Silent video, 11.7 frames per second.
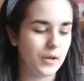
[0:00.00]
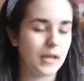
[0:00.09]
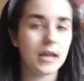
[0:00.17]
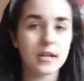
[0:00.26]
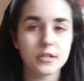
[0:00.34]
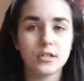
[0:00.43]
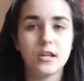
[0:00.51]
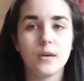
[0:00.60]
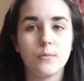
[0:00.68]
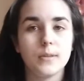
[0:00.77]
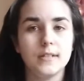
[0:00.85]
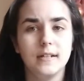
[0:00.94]
I
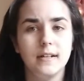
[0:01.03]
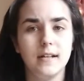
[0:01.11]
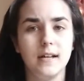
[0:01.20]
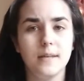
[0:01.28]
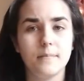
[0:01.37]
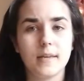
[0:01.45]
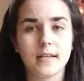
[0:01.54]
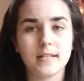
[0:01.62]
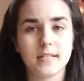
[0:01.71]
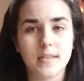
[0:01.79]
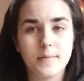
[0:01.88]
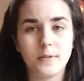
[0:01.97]
wanna make a
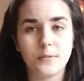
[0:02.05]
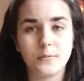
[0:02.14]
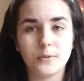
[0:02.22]
separate